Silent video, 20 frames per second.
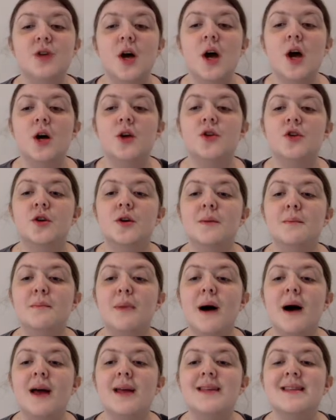to
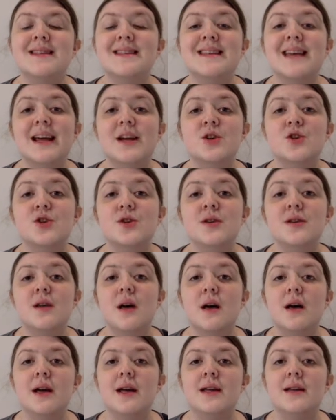combine section
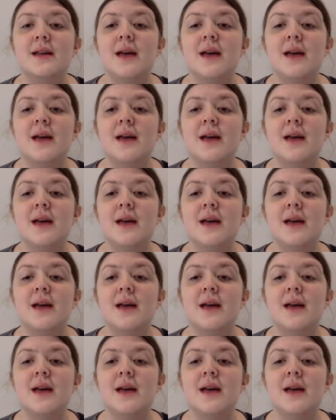9